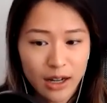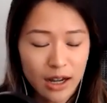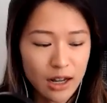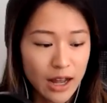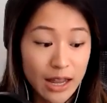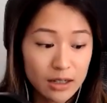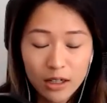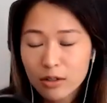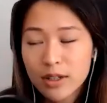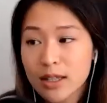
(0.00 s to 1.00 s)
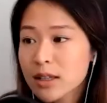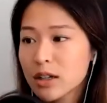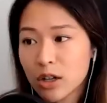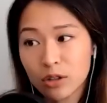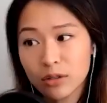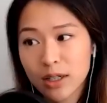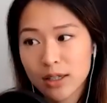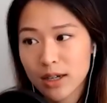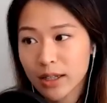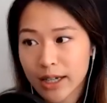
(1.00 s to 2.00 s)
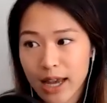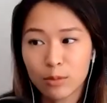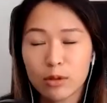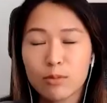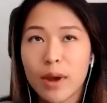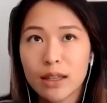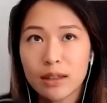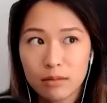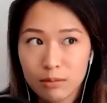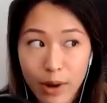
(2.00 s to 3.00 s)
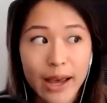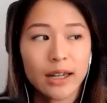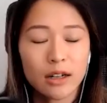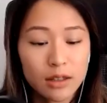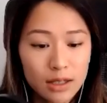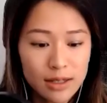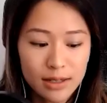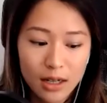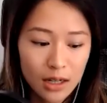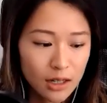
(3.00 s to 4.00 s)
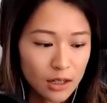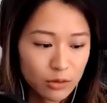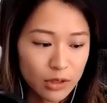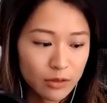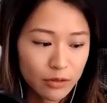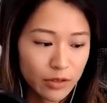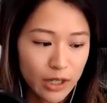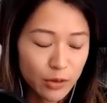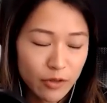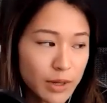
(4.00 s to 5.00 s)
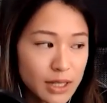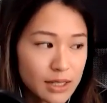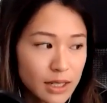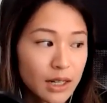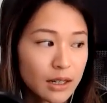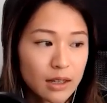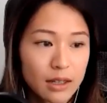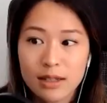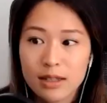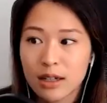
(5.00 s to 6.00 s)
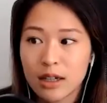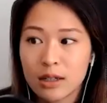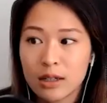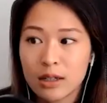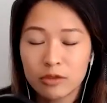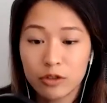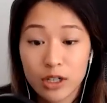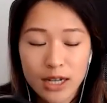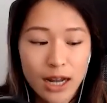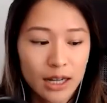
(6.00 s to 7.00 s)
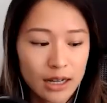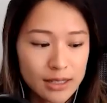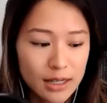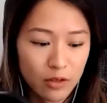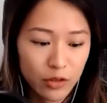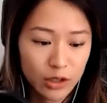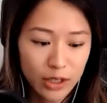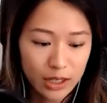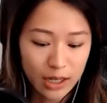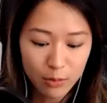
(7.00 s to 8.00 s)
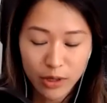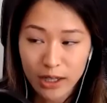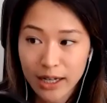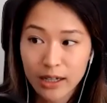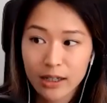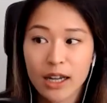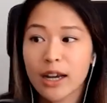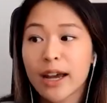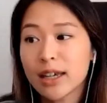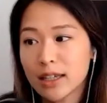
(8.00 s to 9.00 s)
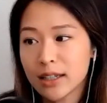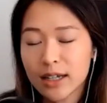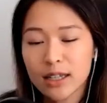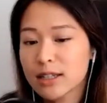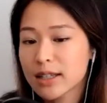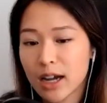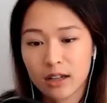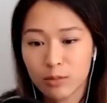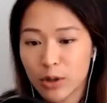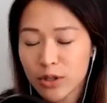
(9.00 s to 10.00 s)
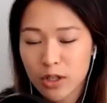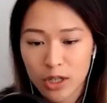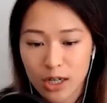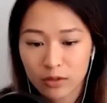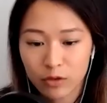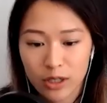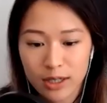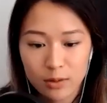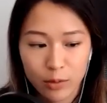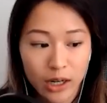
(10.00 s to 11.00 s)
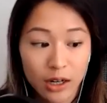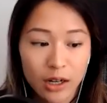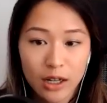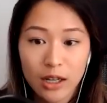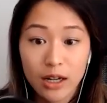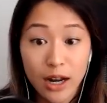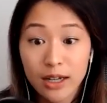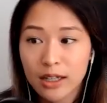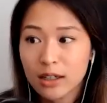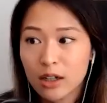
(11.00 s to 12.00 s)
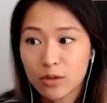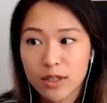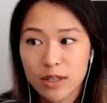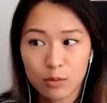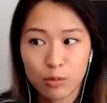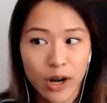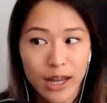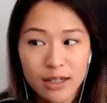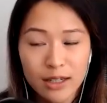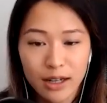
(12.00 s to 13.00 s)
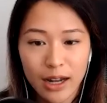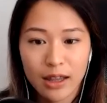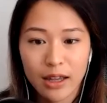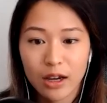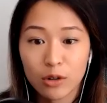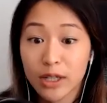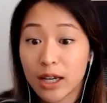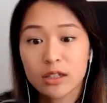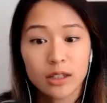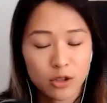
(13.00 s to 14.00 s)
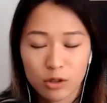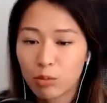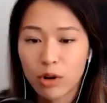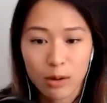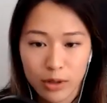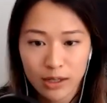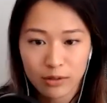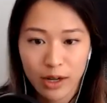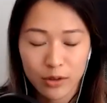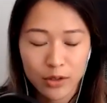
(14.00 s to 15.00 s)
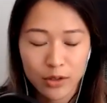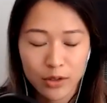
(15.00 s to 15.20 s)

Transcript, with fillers: uh, and you know this isn't new it's not like apple made pioneered this we've we've been seeing this um, for decades and if you look at a company like like nike nike is kind of the poster child for this where Nike owns their brand and they own the intellectual property around